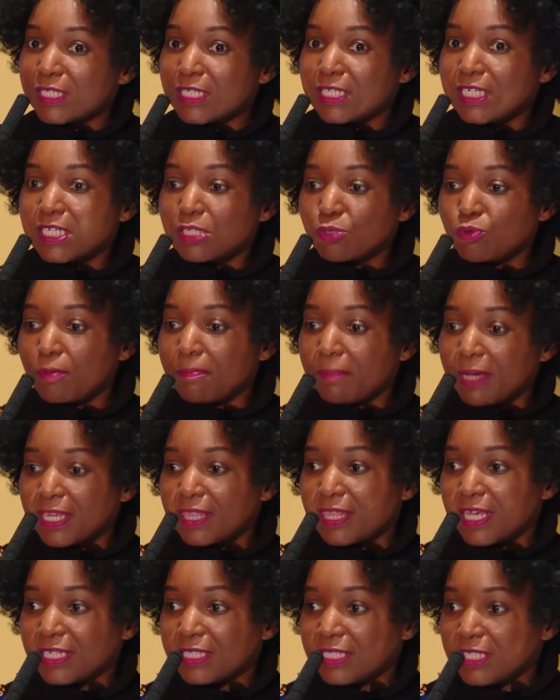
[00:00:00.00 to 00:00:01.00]
since we
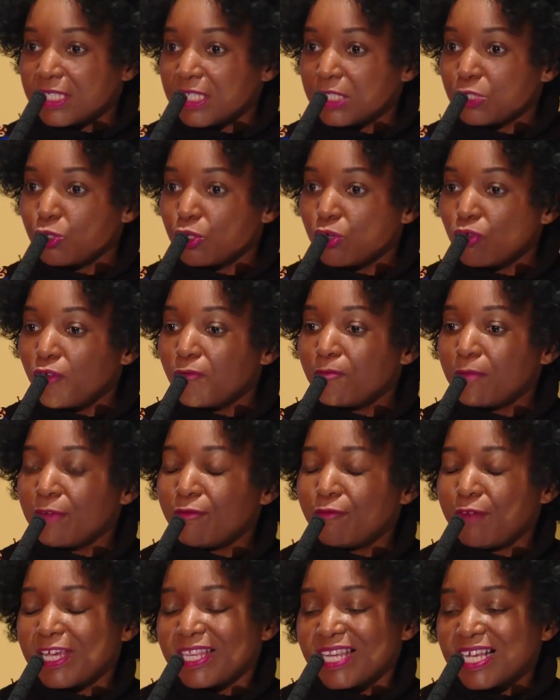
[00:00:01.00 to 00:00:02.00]
made that decision, we've
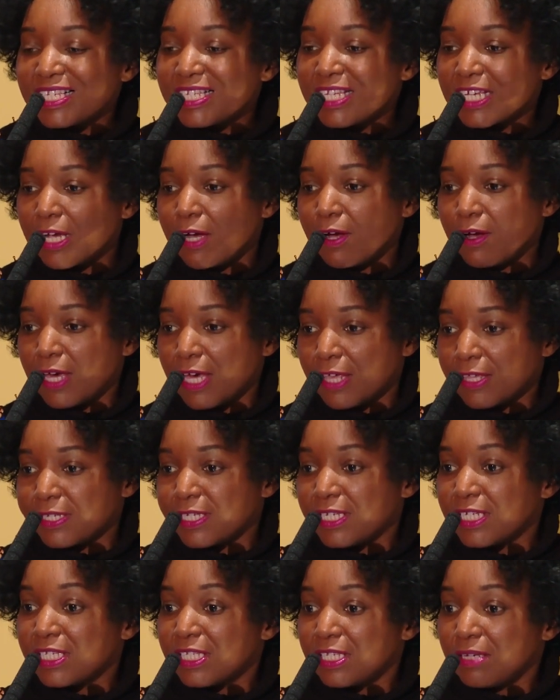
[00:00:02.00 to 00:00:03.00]
been financing our health
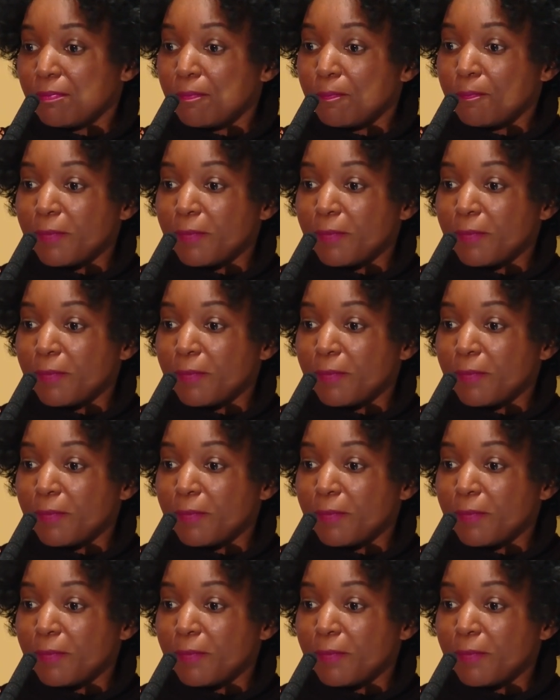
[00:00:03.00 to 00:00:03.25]
system